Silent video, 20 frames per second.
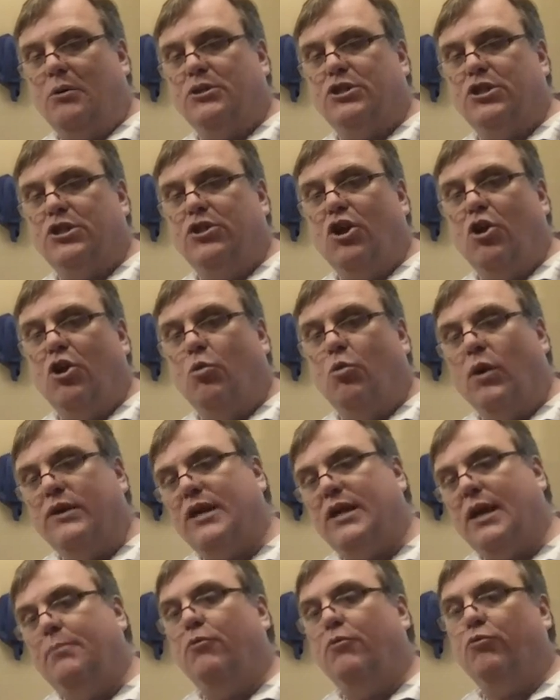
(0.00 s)
know what type
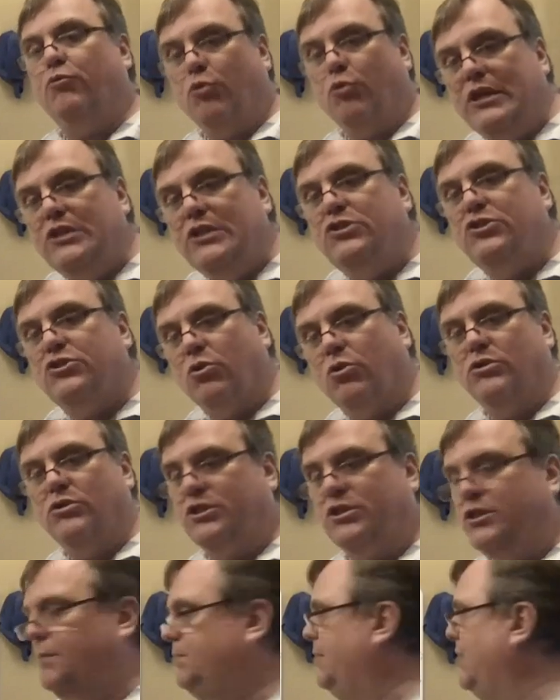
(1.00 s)
of resource to
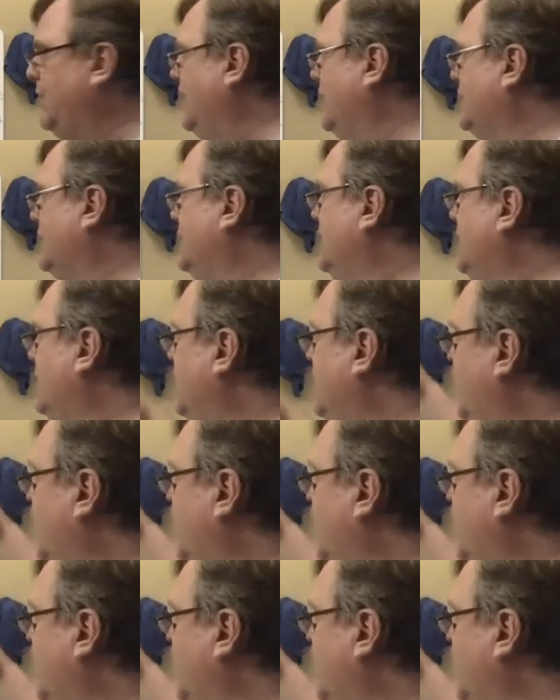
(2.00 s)
pick. And